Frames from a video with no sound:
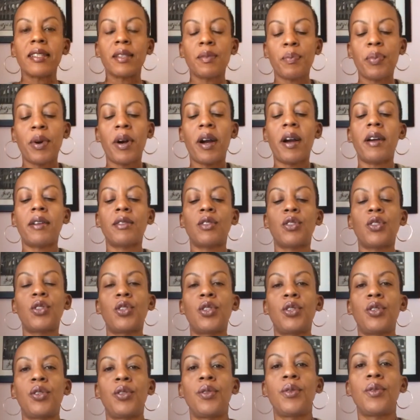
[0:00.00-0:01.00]
is part
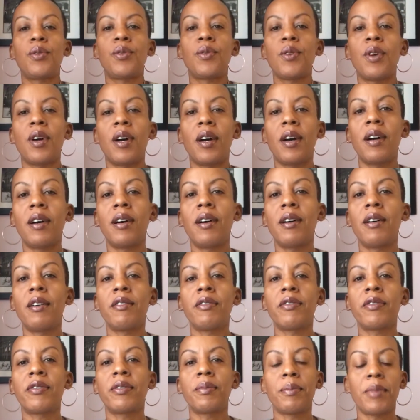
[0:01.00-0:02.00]
two
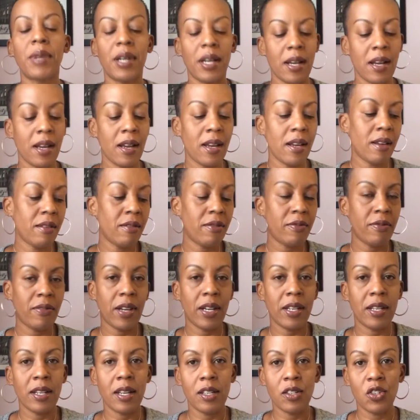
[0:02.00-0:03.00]
of my
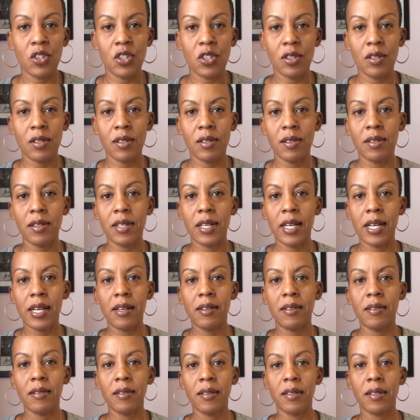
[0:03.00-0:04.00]
financial
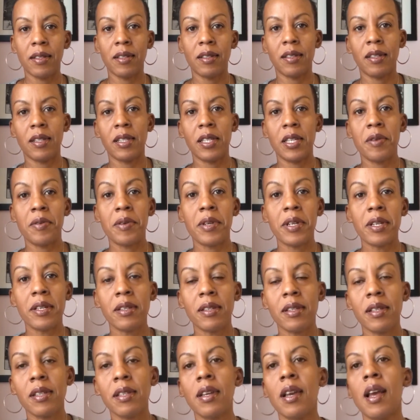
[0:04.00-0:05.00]
health
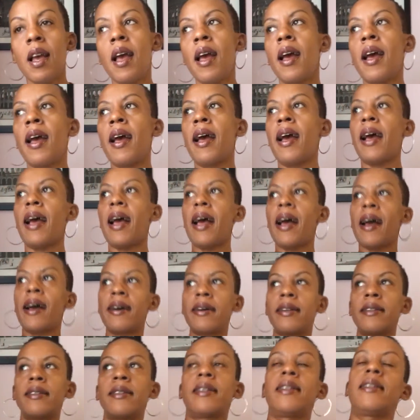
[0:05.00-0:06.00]
series.
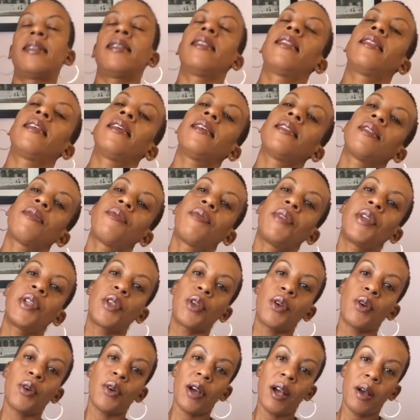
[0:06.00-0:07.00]
And in this
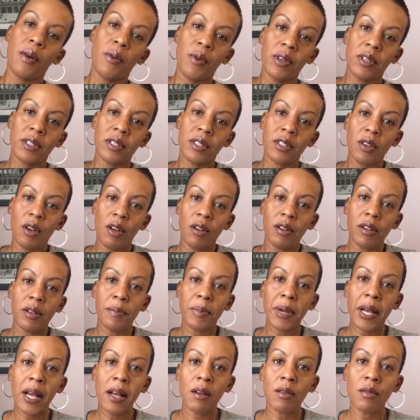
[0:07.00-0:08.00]
video, I want to talk
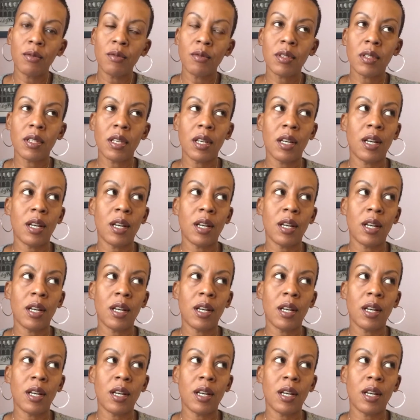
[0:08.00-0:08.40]
about